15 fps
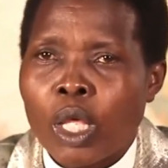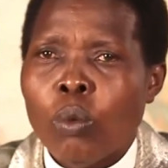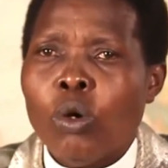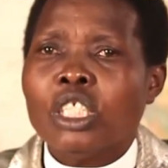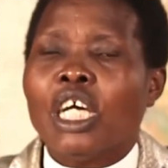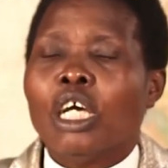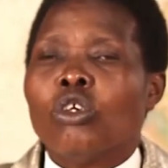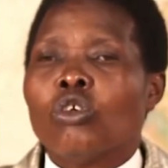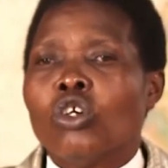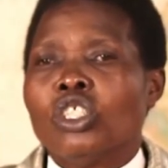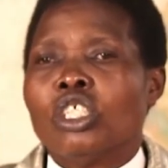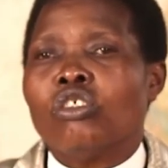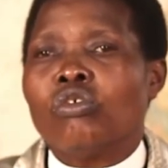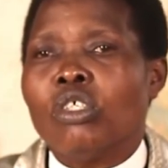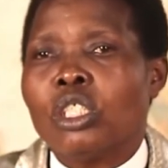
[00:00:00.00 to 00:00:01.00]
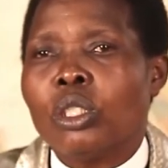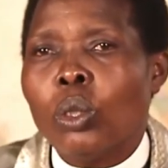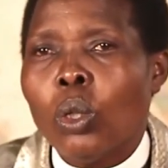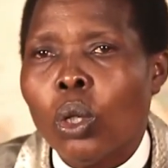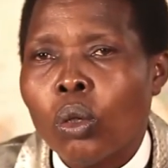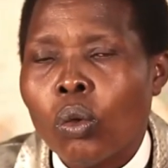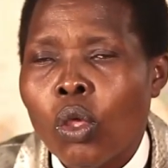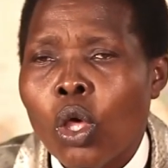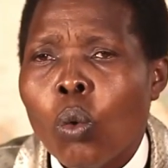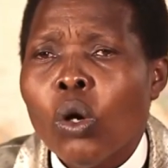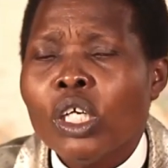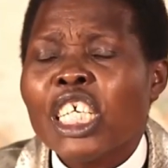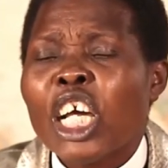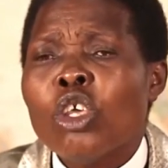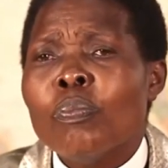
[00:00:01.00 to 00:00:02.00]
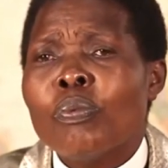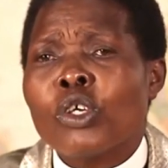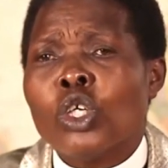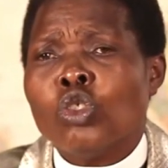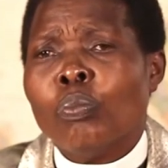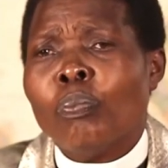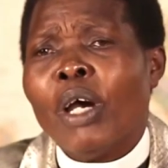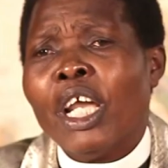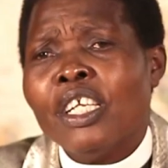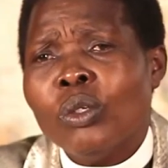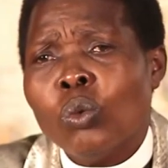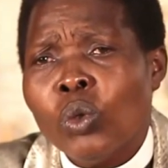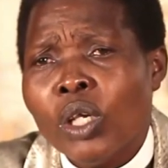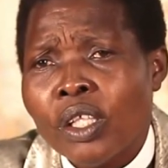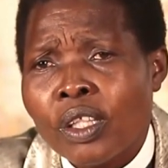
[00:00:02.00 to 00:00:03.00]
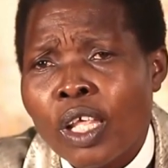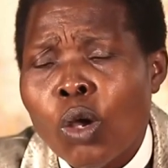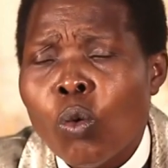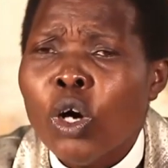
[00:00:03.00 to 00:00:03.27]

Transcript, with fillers: What are you concentrating on? What are you preoccupied with?